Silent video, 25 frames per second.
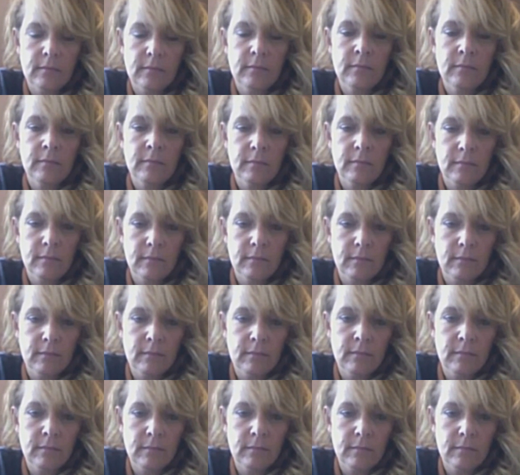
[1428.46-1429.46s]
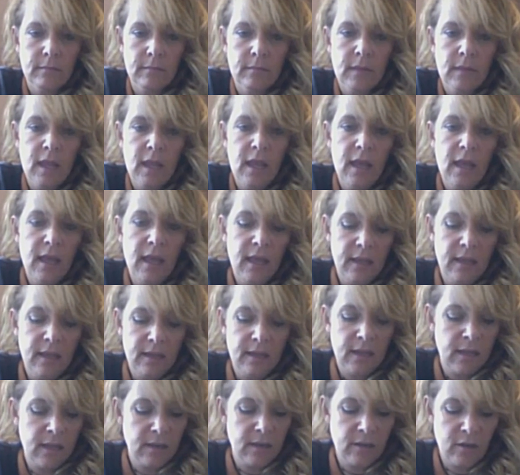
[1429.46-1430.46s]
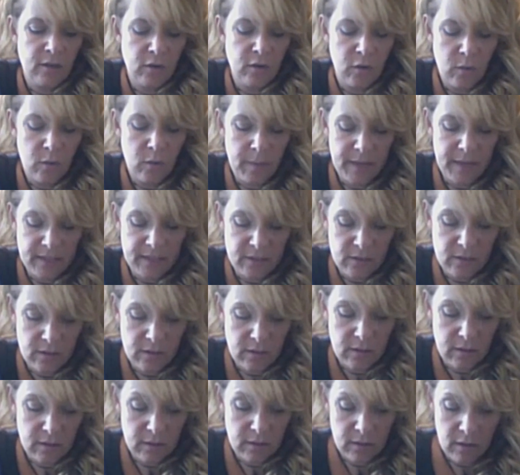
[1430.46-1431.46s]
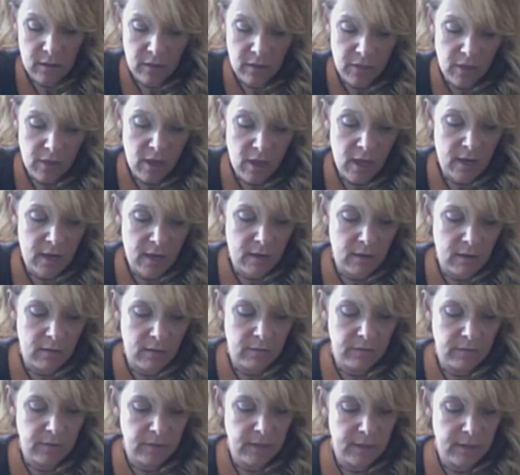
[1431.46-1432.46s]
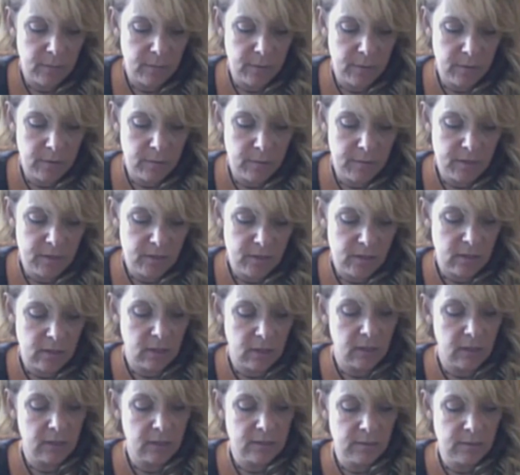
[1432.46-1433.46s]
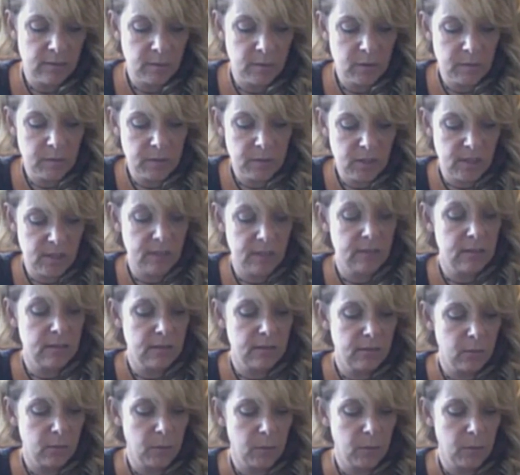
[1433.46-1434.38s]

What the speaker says: Mm-hmm. Mm-hmm. And go back to the thought of, like, when you mentioned like someone to be jealous of